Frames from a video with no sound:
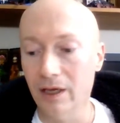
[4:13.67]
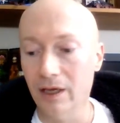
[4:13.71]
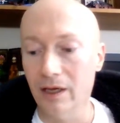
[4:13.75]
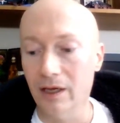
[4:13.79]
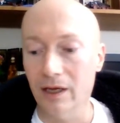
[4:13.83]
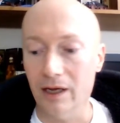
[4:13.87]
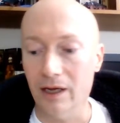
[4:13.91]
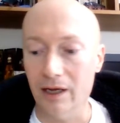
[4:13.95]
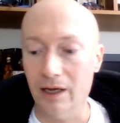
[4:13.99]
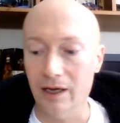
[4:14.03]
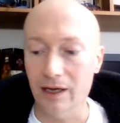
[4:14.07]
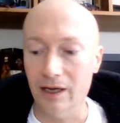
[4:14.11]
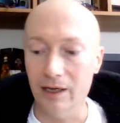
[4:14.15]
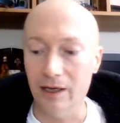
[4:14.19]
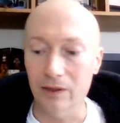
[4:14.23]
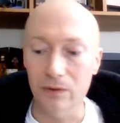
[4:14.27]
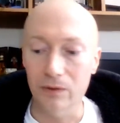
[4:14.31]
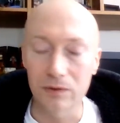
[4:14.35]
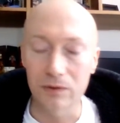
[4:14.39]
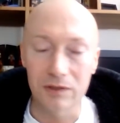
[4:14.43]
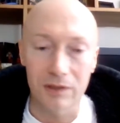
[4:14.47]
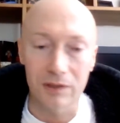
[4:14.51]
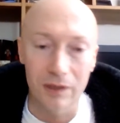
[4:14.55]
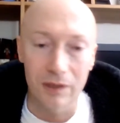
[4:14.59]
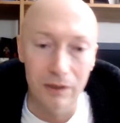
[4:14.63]
And
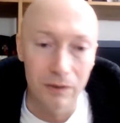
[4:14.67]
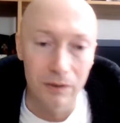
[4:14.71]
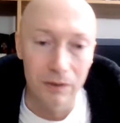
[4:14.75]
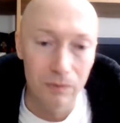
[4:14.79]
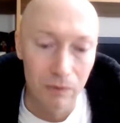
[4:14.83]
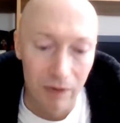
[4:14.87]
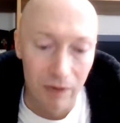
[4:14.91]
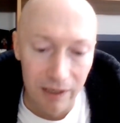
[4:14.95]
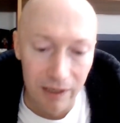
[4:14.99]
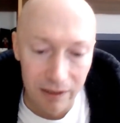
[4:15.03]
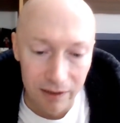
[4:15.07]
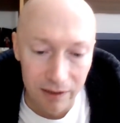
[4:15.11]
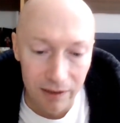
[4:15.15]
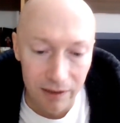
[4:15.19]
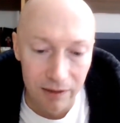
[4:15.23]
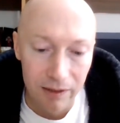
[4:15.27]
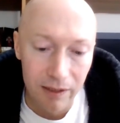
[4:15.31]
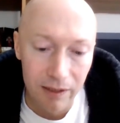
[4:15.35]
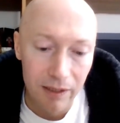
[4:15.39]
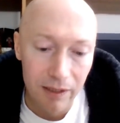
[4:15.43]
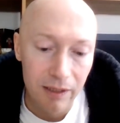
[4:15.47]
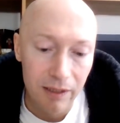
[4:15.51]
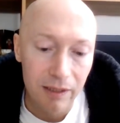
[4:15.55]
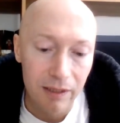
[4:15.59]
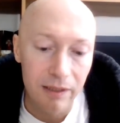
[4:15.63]
also what I did
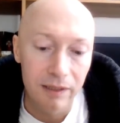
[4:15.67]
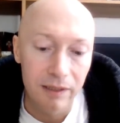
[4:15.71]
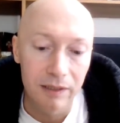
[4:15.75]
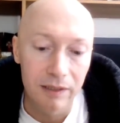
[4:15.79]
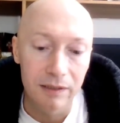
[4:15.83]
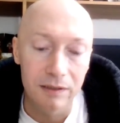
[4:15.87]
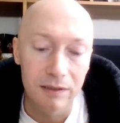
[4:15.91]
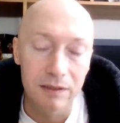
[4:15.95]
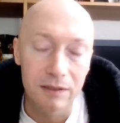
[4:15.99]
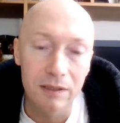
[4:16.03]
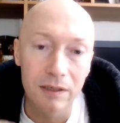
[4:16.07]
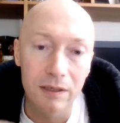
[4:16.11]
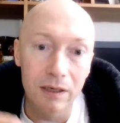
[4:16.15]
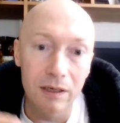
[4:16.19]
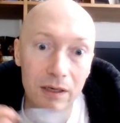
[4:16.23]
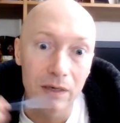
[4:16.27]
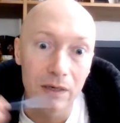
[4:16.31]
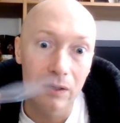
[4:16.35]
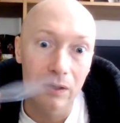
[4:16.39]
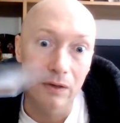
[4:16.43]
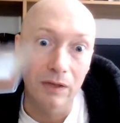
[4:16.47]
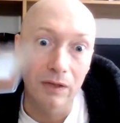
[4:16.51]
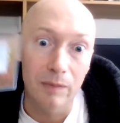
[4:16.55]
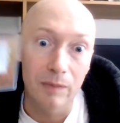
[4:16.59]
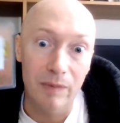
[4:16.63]
is
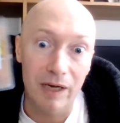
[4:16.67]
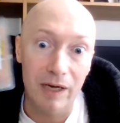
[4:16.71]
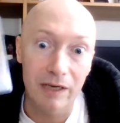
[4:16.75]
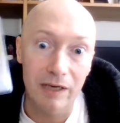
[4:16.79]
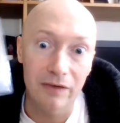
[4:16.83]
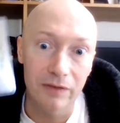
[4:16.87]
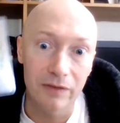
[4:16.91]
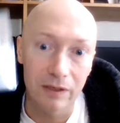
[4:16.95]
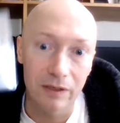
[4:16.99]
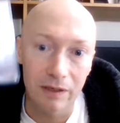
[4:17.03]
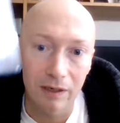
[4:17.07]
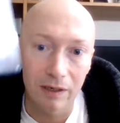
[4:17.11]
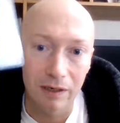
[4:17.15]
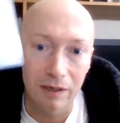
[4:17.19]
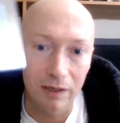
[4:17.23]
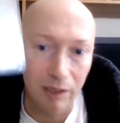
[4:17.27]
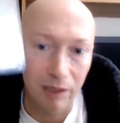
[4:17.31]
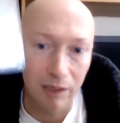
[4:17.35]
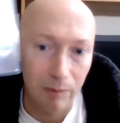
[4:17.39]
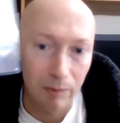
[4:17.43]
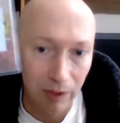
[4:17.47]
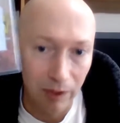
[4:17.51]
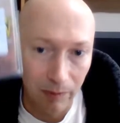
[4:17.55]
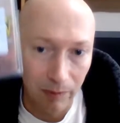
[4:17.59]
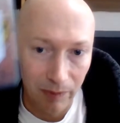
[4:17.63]
on the back of the card, I
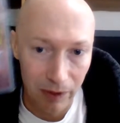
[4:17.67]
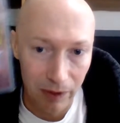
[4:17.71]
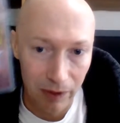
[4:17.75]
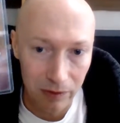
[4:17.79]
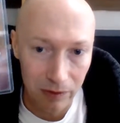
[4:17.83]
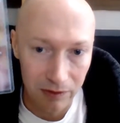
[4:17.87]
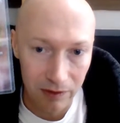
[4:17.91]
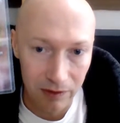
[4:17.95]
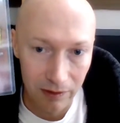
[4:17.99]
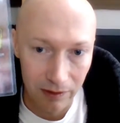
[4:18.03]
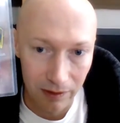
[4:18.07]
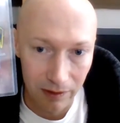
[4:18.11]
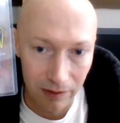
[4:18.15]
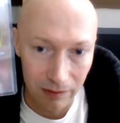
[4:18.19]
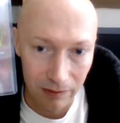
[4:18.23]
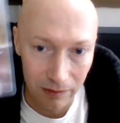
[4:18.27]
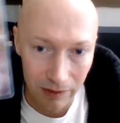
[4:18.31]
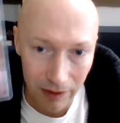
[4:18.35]
put a post-it note